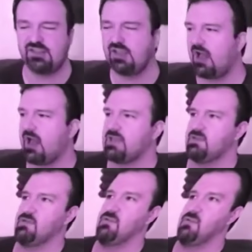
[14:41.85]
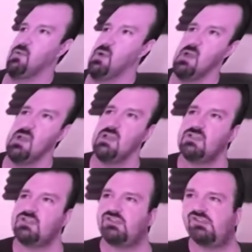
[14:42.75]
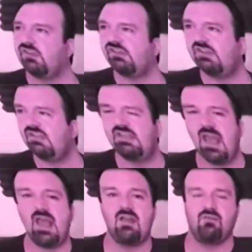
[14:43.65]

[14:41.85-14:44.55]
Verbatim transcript: the guy who just doesn't get